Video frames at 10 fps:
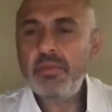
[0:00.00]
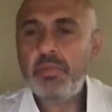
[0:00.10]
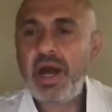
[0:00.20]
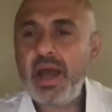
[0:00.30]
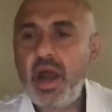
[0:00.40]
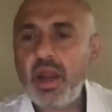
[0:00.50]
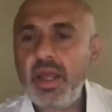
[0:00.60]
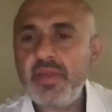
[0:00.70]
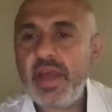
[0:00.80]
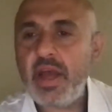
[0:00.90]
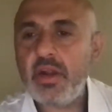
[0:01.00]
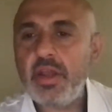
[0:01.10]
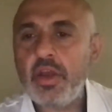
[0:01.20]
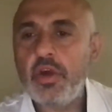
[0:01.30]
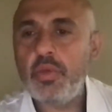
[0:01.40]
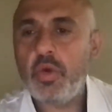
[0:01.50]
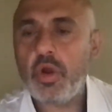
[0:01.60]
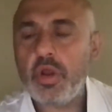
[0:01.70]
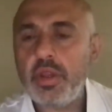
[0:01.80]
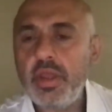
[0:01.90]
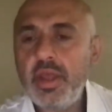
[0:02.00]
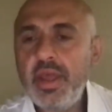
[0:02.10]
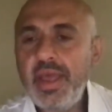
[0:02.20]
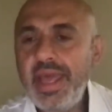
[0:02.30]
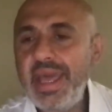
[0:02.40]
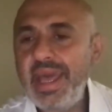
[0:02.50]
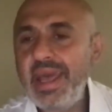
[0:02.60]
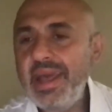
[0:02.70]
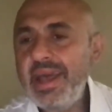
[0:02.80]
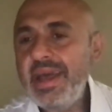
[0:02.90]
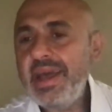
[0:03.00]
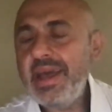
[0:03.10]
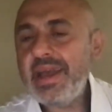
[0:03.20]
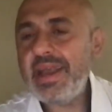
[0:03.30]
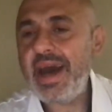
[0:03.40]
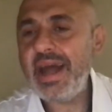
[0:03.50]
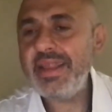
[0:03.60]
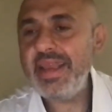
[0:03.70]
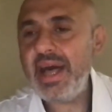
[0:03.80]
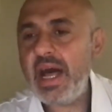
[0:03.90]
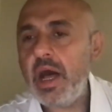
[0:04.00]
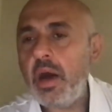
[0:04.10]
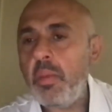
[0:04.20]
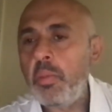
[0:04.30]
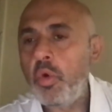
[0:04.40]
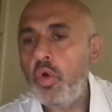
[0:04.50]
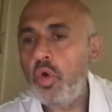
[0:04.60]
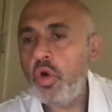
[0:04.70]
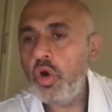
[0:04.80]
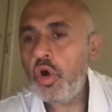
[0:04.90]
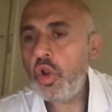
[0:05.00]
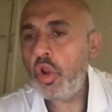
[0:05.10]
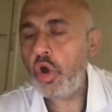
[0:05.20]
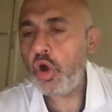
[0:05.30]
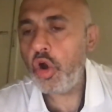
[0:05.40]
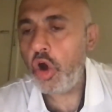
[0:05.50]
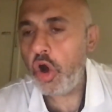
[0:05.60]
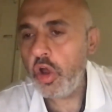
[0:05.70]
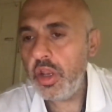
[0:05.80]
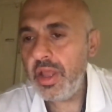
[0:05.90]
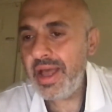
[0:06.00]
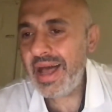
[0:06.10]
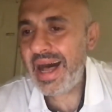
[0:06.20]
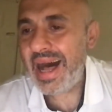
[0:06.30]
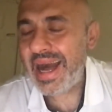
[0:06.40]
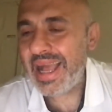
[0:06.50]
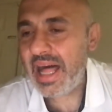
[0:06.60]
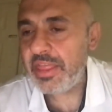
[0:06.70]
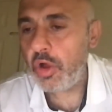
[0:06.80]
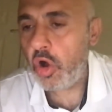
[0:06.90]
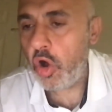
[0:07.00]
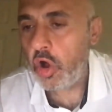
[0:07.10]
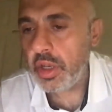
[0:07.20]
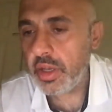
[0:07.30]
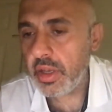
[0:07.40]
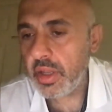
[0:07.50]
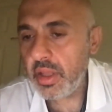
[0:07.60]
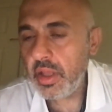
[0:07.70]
My heart has uttered a good word. He cardia mu logon agathon.